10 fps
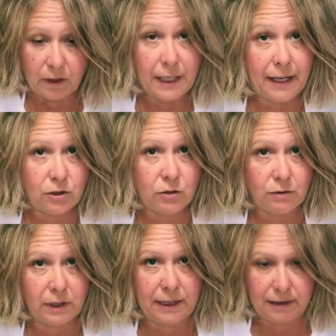
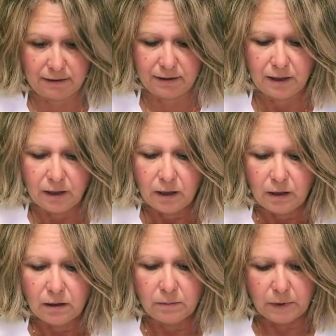naturally,
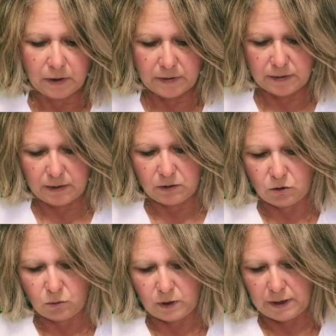the bugs
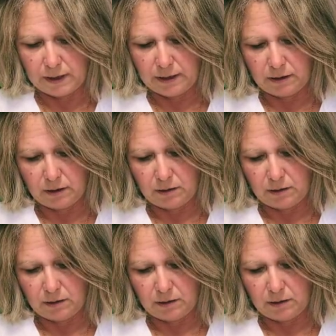enjoy